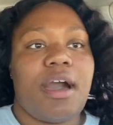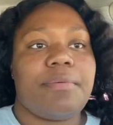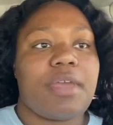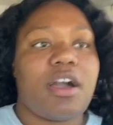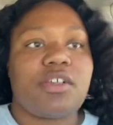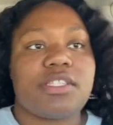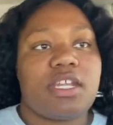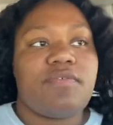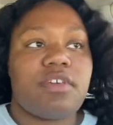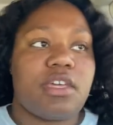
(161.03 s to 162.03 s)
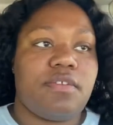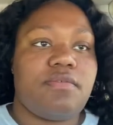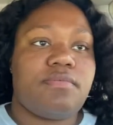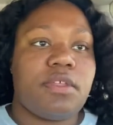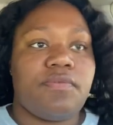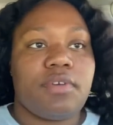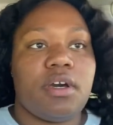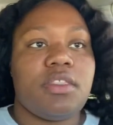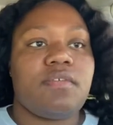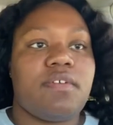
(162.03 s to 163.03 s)
y'all gonna see the
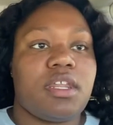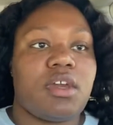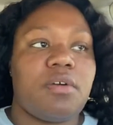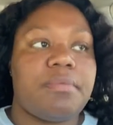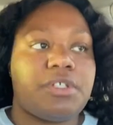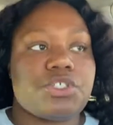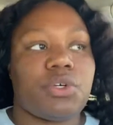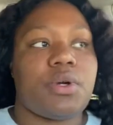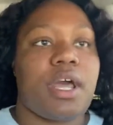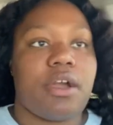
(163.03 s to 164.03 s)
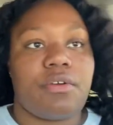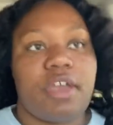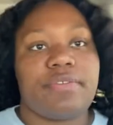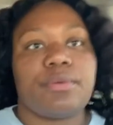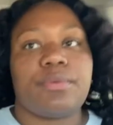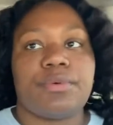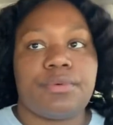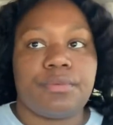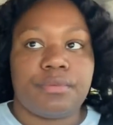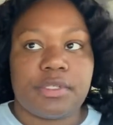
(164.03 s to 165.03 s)
other video of me showing our crafting
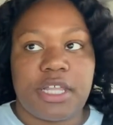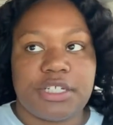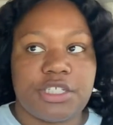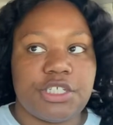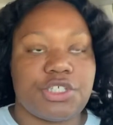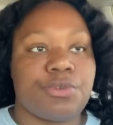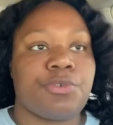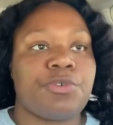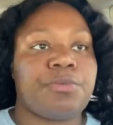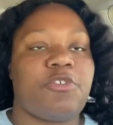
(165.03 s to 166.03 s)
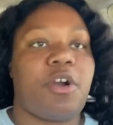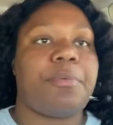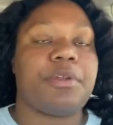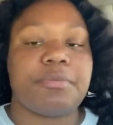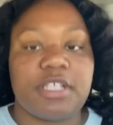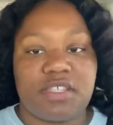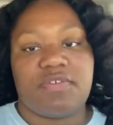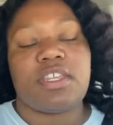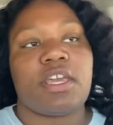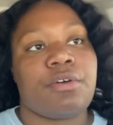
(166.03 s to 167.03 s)
room / t-shirt room before I put up this
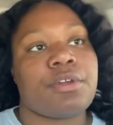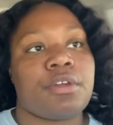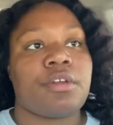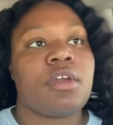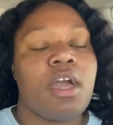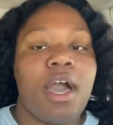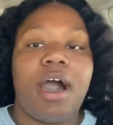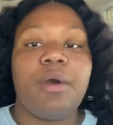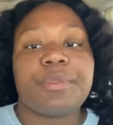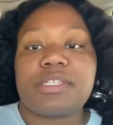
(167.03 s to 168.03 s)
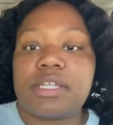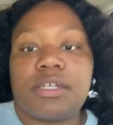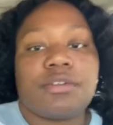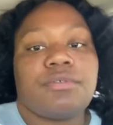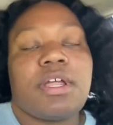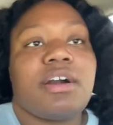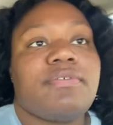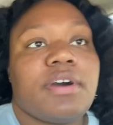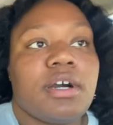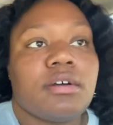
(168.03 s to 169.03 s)
video here. Hope this thing do not
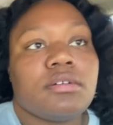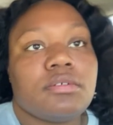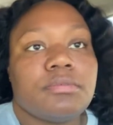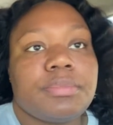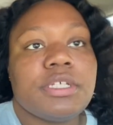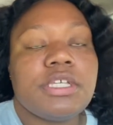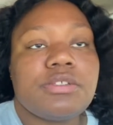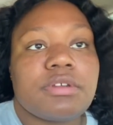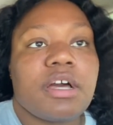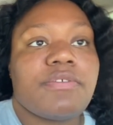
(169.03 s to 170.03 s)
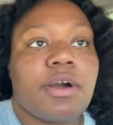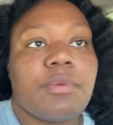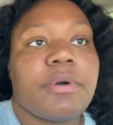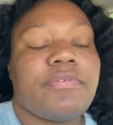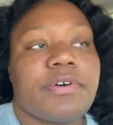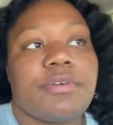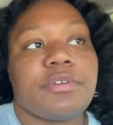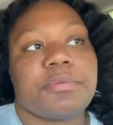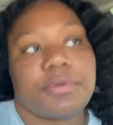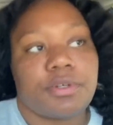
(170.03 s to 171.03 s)
fall. Please do not fall with my phone in
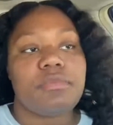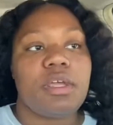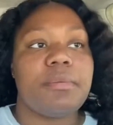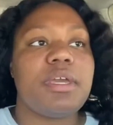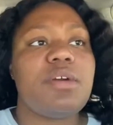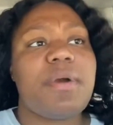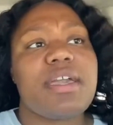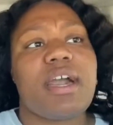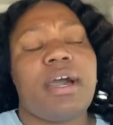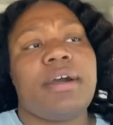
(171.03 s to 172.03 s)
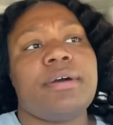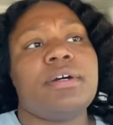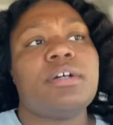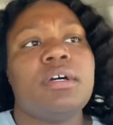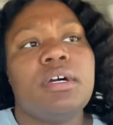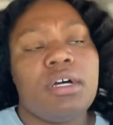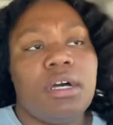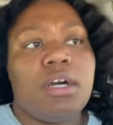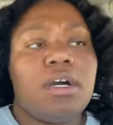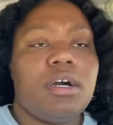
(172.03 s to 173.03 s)
the crib. But anyway, y'all,
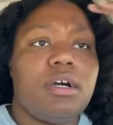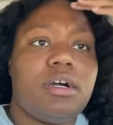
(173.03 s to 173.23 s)
I